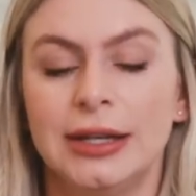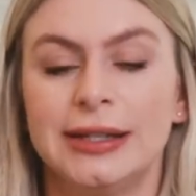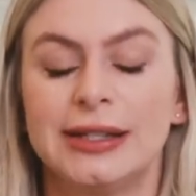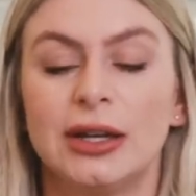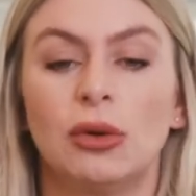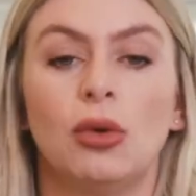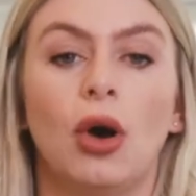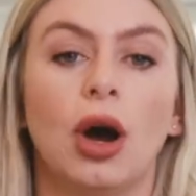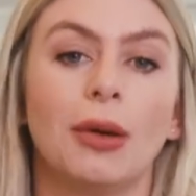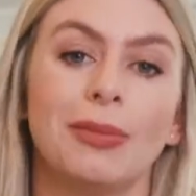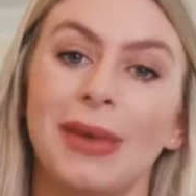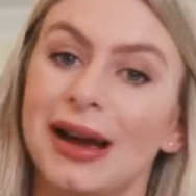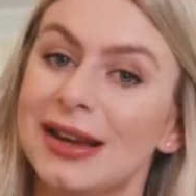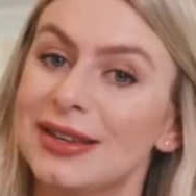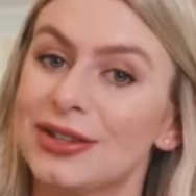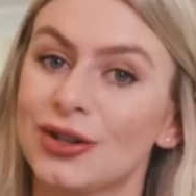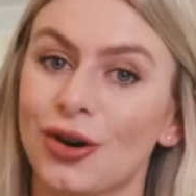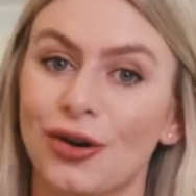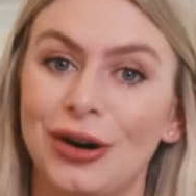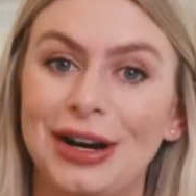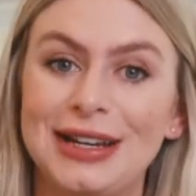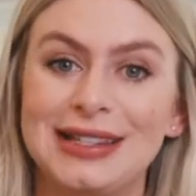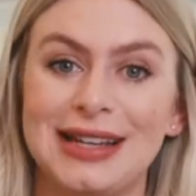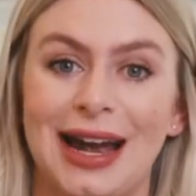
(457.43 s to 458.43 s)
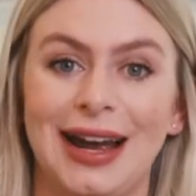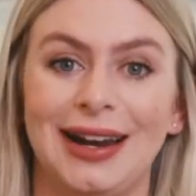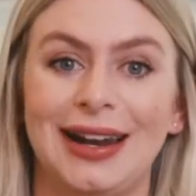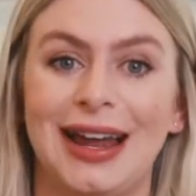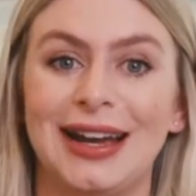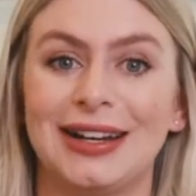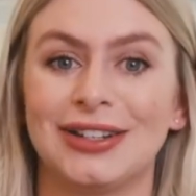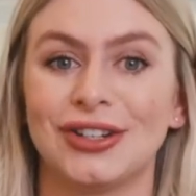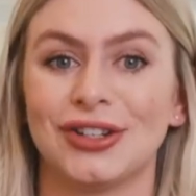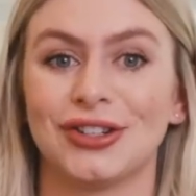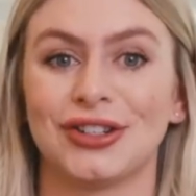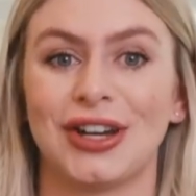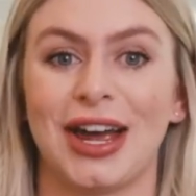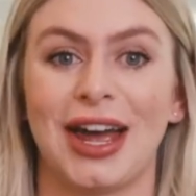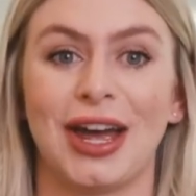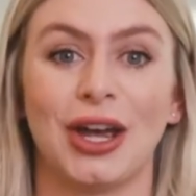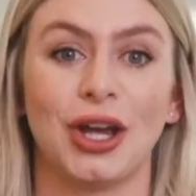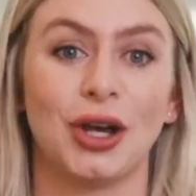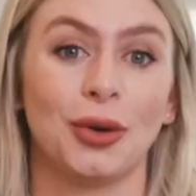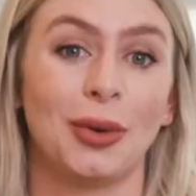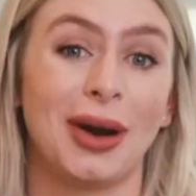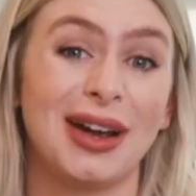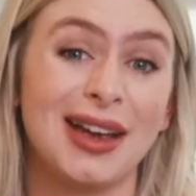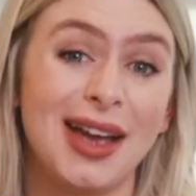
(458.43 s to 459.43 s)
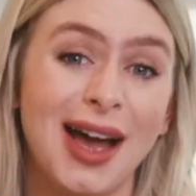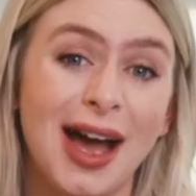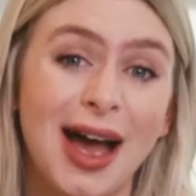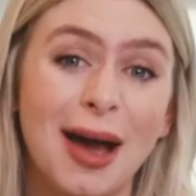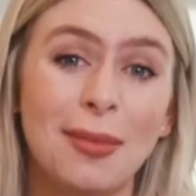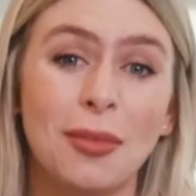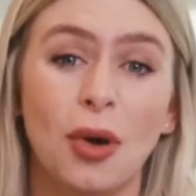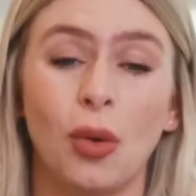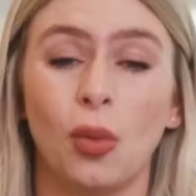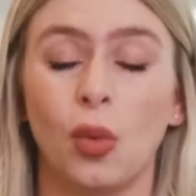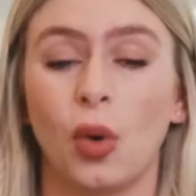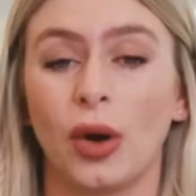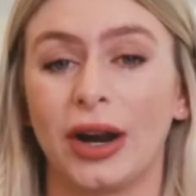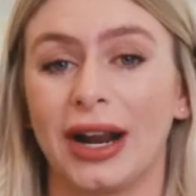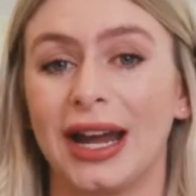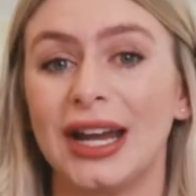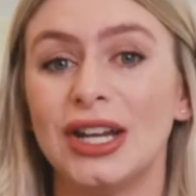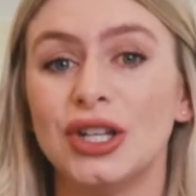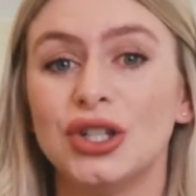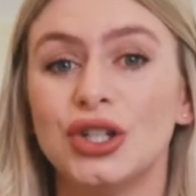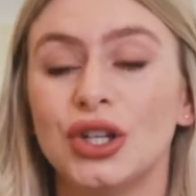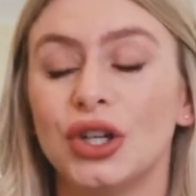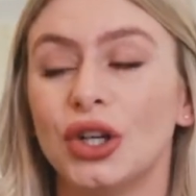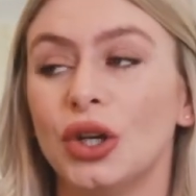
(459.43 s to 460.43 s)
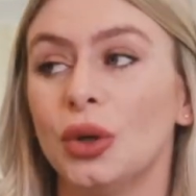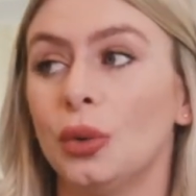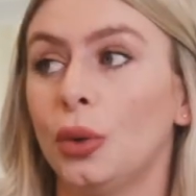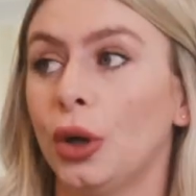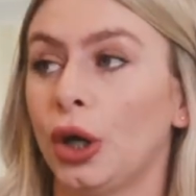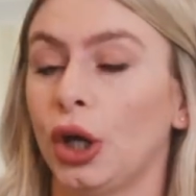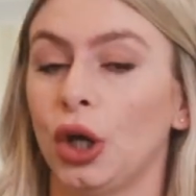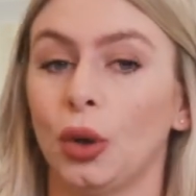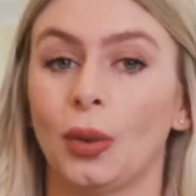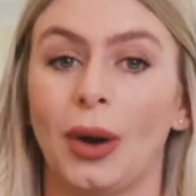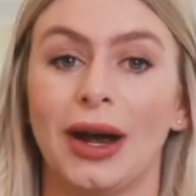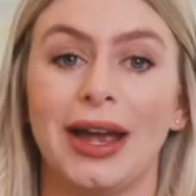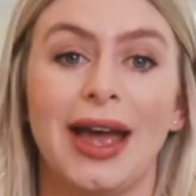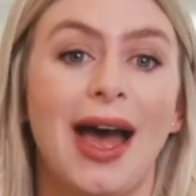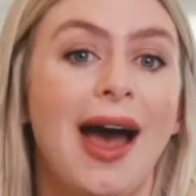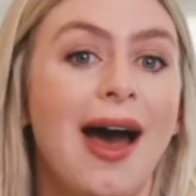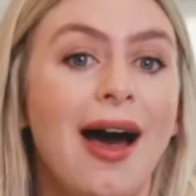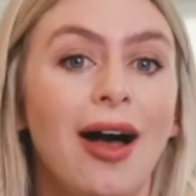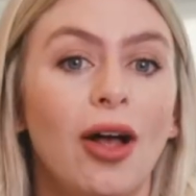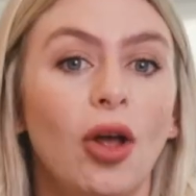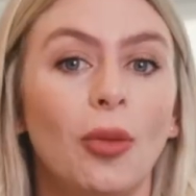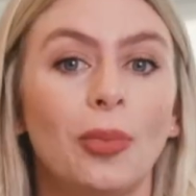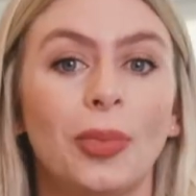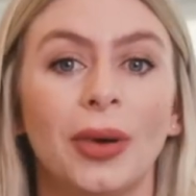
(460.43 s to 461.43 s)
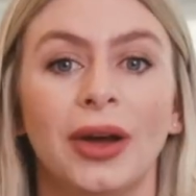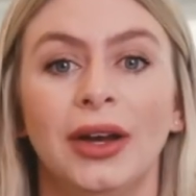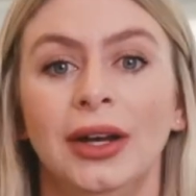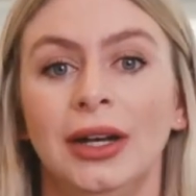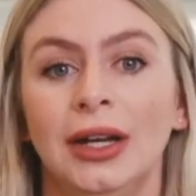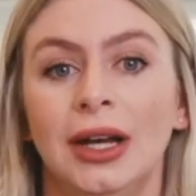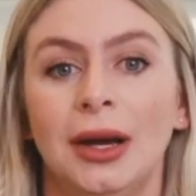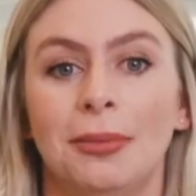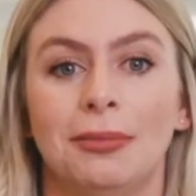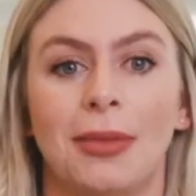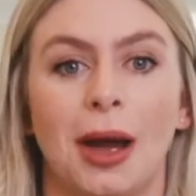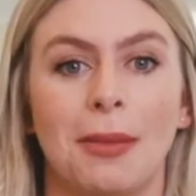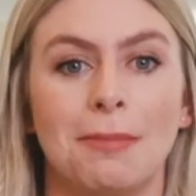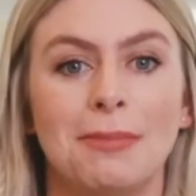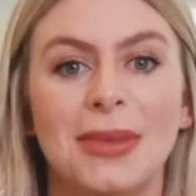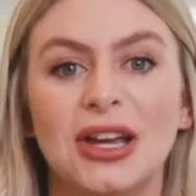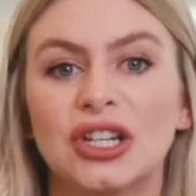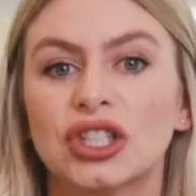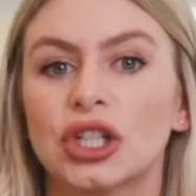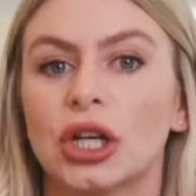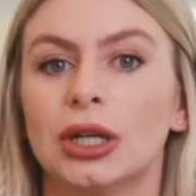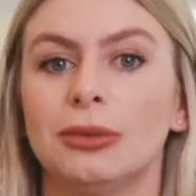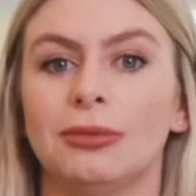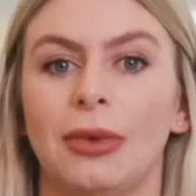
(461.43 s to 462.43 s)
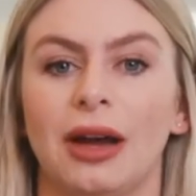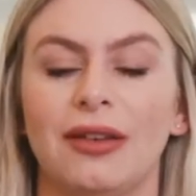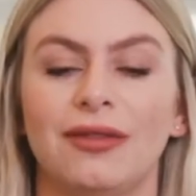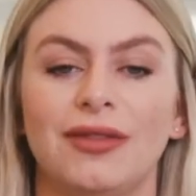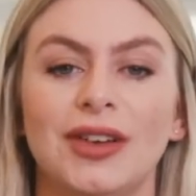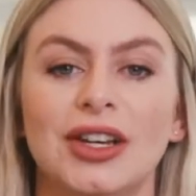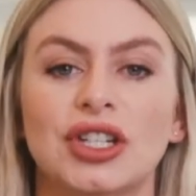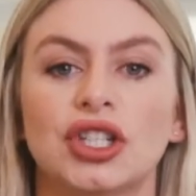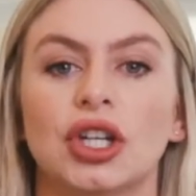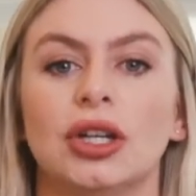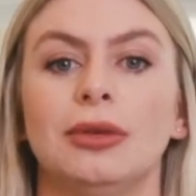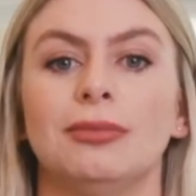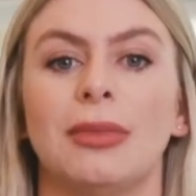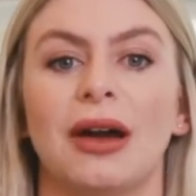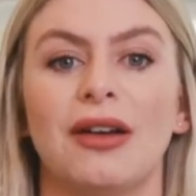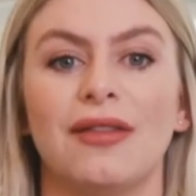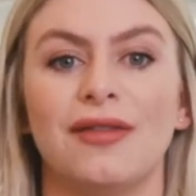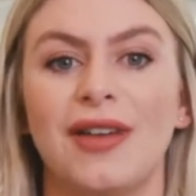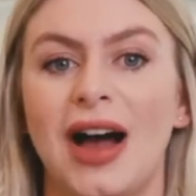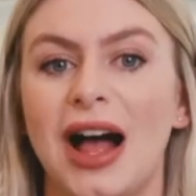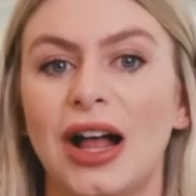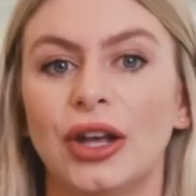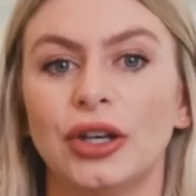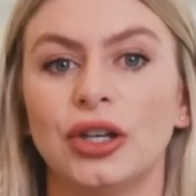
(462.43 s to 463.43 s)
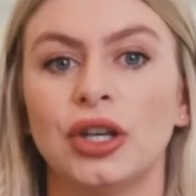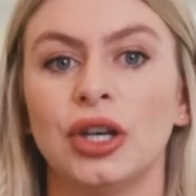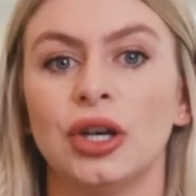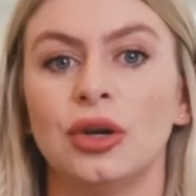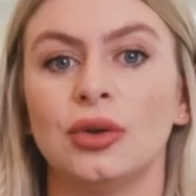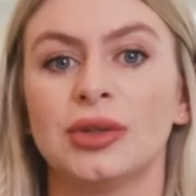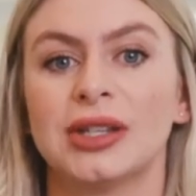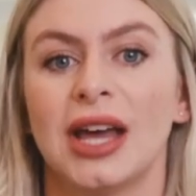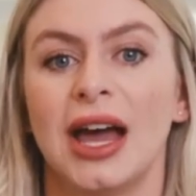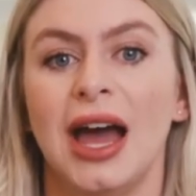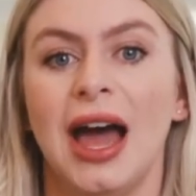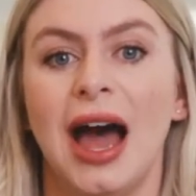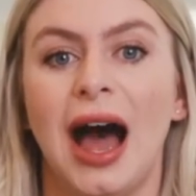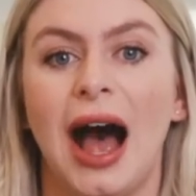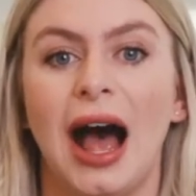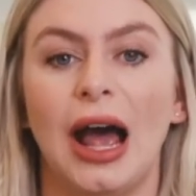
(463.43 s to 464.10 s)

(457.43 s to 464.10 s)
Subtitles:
So on my stories, I like to share who I am, what I do, who I help, my mission, my vision, my values.